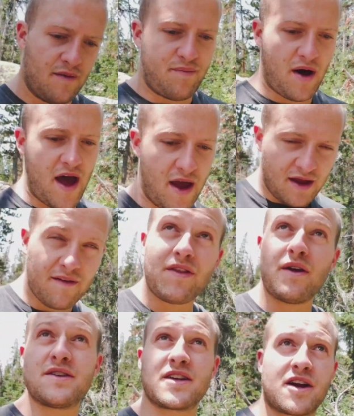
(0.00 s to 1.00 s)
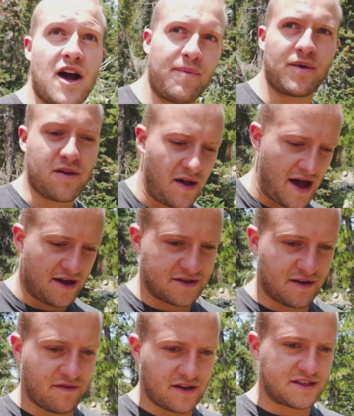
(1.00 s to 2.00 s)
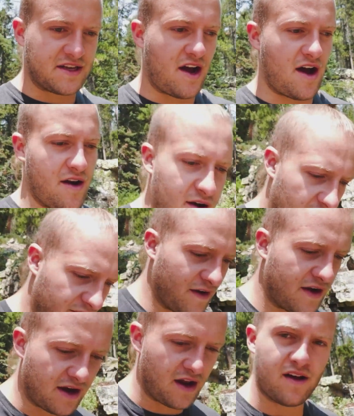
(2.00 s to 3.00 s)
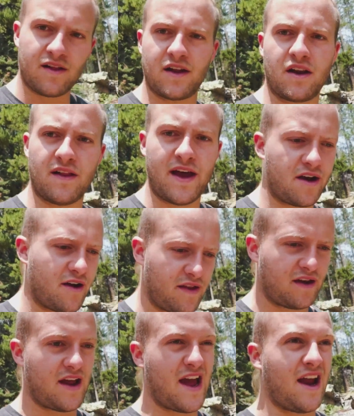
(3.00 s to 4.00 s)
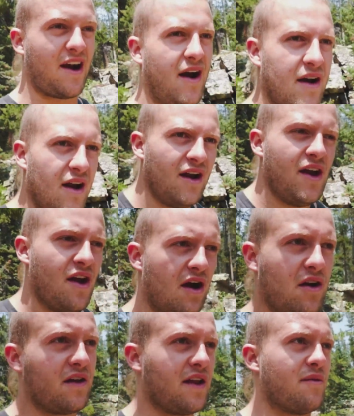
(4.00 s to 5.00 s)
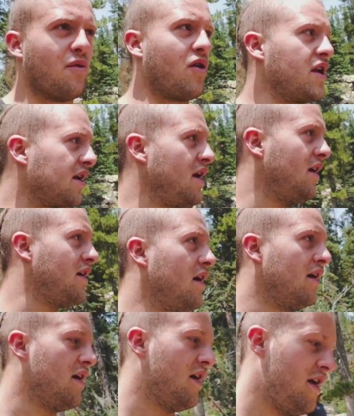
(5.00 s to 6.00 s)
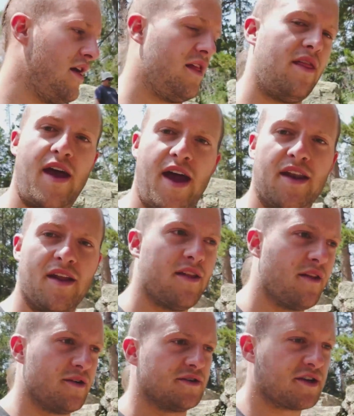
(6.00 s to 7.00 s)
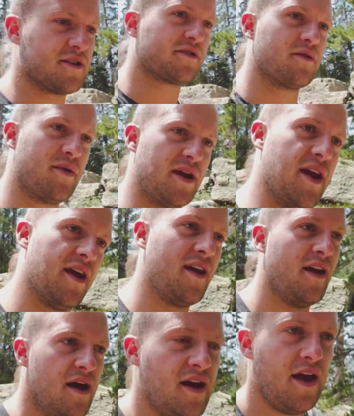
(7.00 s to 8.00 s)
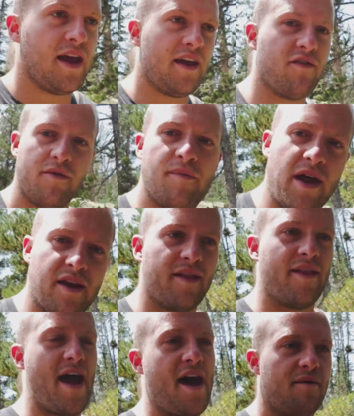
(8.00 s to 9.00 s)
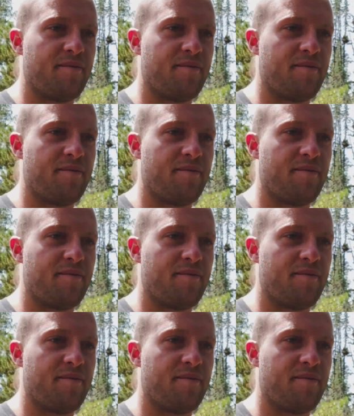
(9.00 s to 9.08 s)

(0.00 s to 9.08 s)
But if there was a couple clouds over the sun, if you did it a little later in the day or early in the morning, then the results would be even better than that.